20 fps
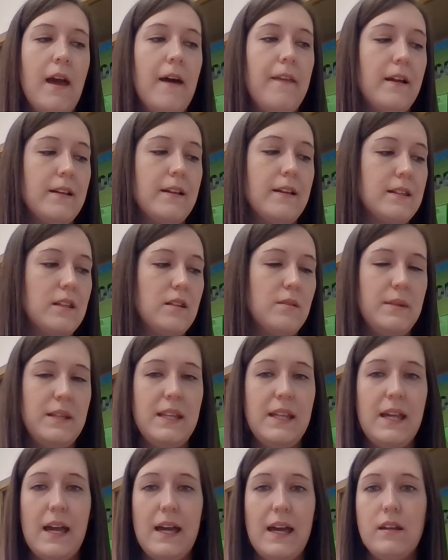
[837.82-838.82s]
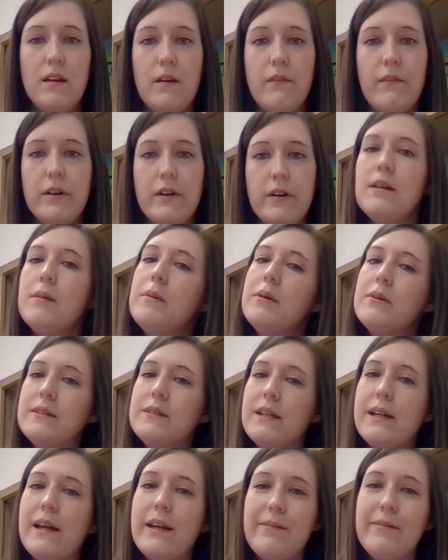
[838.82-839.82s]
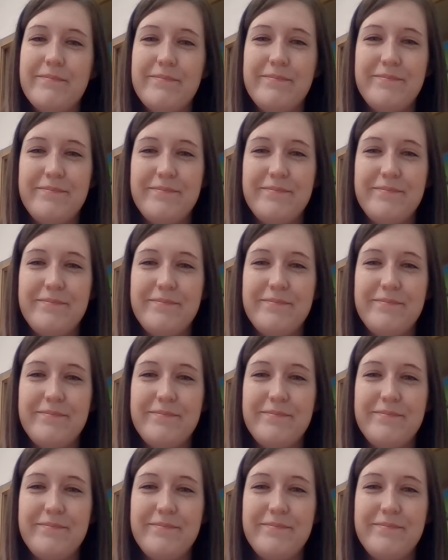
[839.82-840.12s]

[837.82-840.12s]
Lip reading: and that's going to be the end of our demo today.